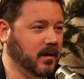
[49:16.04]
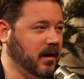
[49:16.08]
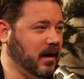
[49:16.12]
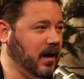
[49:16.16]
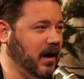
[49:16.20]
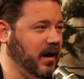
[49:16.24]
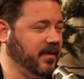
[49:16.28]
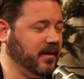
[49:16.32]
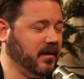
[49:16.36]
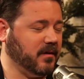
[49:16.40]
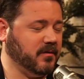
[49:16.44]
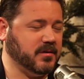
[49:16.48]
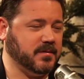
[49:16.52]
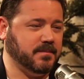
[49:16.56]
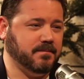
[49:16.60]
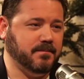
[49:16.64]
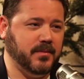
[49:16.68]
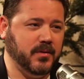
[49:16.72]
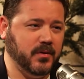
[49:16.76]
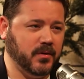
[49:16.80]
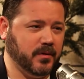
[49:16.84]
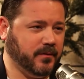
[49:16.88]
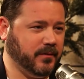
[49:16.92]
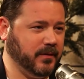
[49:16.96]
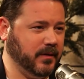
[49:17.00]
I thought it was
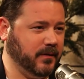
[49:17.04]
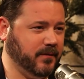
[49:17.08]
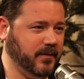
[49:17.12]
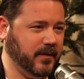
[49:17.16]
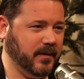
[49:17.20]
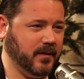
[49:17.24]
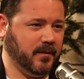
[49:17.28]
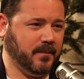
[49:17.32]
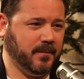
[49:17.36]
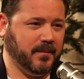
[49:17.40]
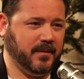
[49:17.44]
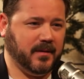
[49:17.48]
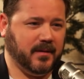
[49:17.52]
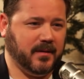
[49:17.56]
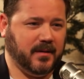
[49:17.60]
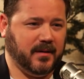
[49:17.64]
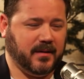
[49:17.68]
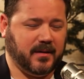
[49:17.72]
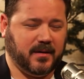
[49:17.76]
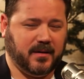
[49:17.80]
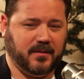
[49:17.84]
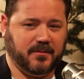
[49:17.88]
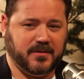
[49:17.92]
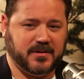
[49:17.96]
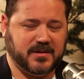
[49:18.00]
beautifully filmed. I
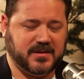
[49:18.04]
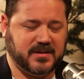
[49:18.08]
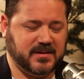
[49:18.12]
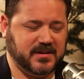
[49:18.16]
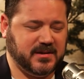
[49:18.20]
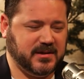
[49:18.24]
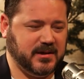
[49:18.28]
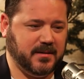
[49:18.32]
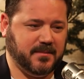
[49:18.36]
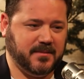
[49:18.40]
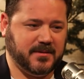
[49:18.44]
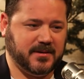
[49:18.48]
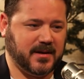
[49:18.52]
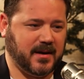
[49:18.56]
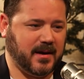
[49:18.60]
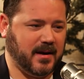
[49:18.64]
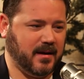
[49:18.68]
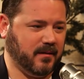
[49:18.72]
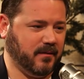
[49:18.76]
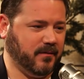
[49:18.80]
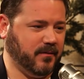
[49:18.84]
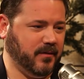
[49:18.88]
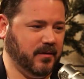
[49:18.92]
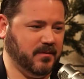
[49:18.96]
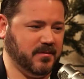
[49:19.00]
thought
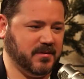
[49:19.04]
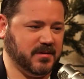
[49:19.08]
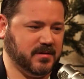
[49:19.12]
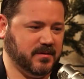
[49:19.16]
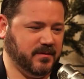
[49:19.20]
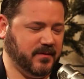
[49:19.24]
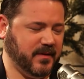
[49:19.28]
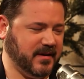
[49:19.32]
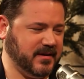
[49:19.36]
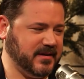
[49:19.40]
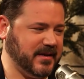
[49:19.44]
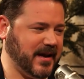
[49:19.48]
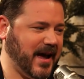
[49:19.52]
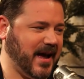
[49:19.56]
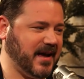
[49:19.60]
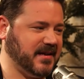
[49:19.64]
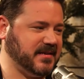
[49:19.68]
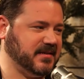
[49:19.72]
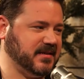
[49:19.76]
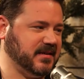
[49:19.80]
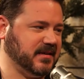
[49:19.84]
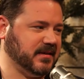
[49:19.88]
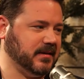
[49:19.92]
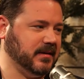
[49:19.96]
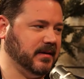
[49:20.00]
cinematography was
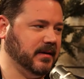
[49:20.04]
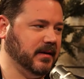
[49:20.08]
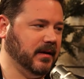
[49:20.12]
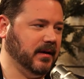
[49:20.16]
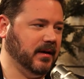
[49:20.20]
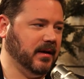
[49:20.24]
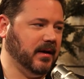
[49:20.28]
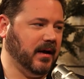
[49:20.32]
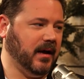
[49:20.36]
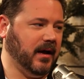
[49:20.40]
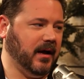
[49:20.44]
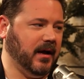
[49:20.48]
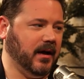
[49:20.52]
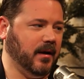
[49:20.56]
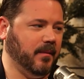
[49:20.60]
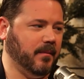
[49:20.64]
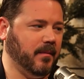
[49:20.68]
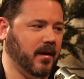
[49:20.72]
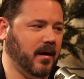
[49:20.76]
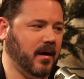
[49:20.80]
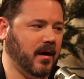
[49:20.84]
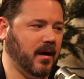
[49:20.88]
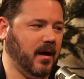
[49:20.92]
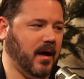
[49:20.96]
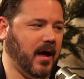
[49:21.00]
fantastic.
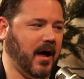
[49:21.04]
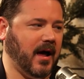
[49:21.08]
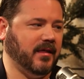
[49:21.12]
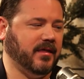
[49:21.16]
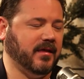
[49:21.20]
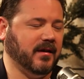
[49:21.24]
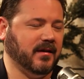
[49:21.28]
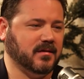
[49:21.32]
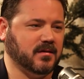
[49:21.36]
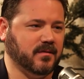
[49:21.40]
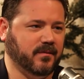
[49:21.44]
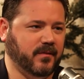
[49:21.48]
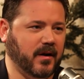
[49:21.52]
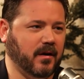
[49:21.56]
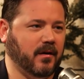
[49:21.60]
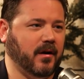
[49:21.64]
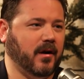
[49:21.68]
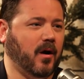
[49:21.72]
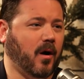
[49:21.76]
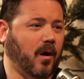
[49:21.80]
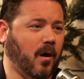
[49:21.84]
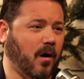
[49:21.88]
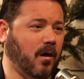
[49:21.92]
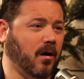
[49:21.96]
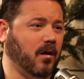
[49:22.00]
I think it's very
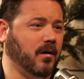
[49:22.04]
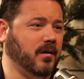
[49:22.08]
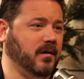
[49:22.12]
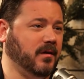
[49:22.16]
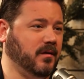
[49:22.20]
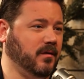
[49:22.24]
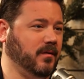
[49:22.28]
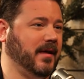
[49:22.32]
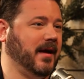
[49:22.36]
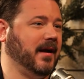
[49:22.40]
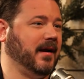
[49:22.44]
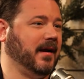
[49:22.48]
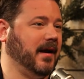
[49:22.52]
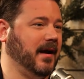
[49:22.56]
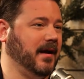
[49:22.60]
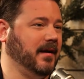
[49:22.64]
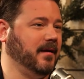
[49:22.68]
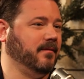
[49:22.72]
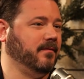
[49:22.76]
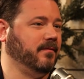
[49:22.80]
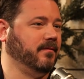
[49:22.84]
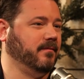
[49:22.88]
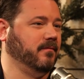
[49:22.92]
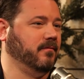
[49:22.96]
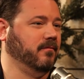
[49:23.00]
hard to do that kind
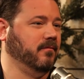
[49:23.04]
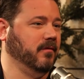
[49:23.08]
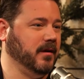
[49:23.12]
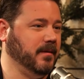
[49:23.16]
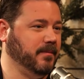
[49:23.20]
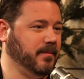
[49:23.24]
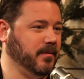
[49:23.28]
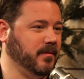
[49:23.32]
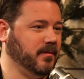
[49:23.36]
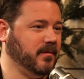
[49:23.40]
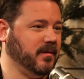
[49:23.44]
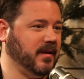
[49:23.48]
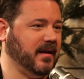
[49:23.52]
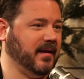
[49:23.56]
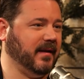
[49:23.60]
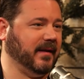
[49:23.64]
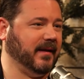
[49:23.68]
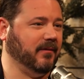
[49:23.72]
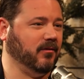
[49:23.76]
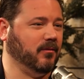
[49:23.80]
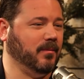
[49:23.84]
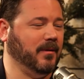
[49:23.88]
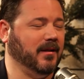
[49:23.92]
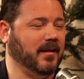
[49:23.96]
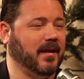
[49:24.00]
of reboot, and it
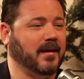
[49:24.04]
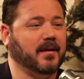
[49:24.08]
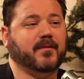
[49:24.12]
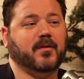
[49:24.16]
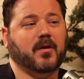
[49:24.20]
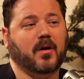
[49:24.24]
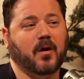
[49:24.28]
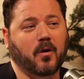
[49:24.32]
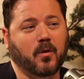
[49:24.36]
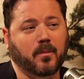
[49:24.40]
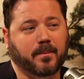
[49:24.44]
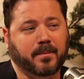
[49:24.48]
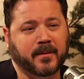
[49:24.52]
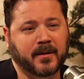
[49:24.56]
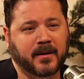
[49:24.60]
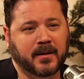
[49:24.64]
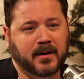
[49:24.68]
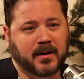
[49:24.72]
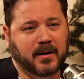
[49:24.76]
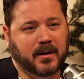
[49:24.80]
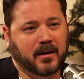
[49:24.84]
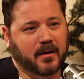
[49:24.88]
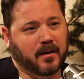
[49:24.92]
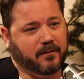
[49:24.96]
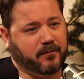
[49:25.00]
gives me a lot of hope
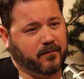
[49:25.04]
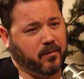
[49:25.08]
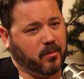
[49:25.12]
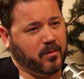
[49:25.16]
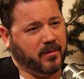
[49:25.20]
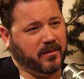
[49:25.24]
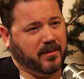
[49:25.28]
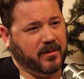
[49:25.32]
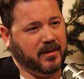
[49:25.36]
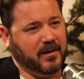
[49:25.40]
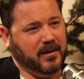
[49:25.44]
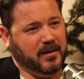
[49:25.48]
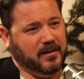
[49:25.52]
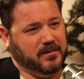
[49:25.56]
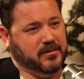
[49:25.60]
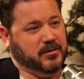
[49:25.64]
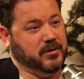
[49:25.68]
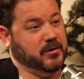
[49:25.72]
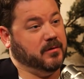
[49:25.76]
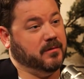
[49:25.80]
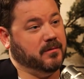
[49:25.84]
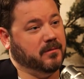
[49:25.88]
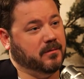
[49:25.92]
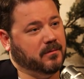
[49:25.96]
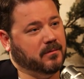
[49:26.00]
for the
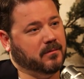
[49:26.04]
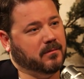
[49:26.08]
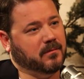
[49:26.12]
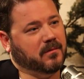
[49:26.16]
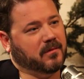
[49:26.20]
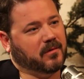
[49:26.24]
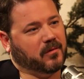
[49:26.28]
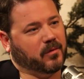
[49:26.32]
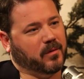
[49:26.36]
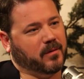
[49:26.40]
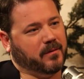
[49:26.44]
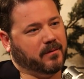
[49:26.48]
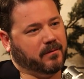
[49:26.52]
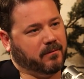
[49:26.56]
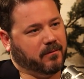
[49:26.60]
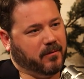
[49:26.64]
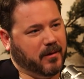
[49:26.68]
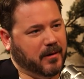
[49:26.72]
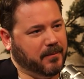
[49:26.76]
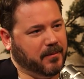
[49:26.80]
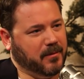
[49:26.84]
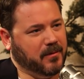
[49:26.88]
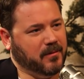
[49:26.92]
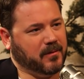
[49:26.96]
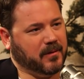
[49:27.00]
Dune sort of
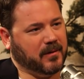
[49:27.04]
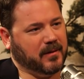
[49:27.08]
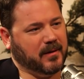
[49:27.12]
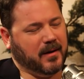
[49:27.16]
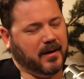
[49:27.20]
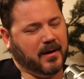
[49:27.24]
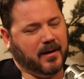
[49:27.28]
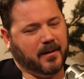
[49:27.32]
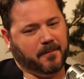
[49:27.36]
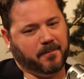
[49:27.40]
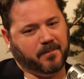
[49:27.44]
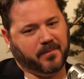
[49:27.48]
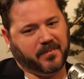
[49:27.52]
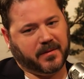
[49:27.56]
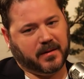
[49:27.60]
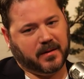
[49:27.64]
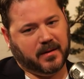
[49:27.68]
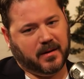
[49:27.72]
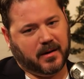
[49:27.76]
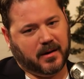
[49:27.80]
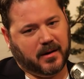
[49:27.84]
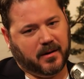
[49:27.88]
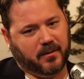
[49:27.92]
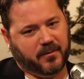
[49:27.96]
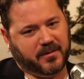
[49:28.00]
reboot,
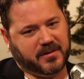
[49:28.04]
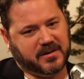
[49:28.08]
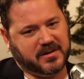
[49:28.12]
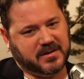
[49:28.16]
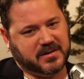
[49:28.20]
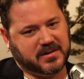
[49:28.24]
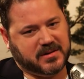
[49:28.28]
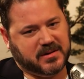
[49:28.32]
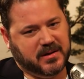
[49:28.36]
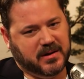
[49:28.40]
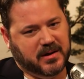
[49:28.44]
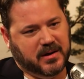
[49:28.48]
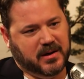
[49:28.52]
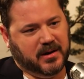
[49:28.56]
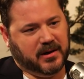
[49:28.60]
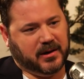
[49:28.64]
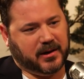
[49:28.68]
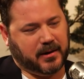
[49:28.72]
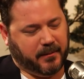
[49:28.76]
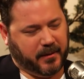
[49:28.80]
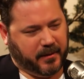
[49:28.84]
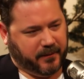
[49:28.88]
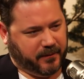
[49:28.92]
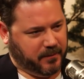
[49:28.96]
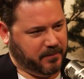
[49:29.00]
which is
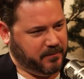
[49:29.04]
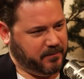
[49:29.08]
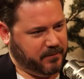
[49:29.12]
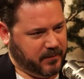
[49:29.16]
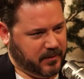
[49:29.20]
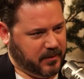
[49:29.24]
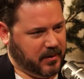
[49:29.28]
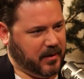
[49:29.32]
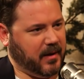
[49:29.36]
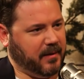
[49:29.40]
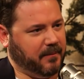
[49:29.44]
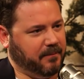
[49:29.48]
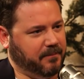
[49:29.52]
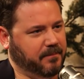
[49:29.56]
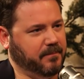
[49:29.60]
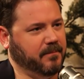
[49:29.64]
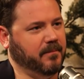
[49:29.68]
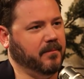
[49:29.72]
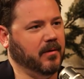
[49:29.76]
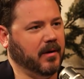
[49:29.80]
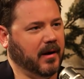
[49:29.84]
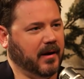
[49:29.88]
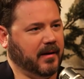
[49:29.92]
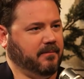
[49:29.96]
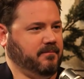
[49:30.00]
coming from a
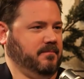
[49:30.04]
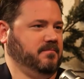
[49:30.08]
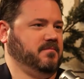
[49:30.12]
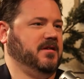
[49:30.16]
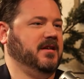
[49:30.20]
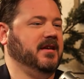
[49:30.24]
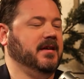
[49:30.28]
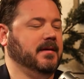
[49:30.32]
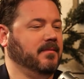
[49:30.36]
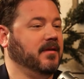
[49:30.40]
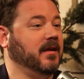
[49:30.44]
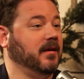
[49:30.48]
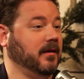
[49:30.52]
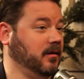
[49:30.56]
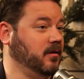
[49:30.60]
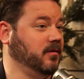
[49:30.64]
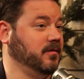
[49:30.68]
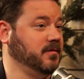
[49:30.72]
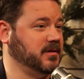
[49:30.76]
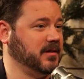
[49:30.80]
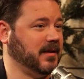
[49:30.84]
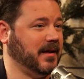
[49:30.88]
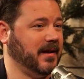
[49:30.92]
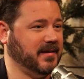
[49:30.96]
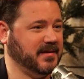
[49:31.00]
team that
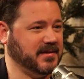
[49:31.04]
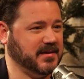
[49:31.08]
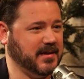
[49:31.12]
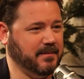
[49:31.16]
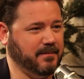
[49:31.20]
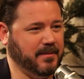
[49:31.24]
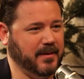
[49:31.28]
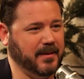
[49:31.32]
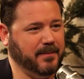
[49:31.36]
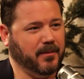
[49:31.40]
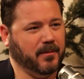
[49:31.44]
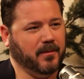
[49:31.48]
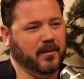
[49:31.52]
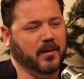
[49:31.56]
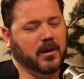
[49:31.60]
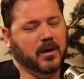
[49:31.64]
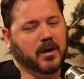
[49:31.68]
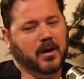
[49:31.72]
includes a lot of the same people.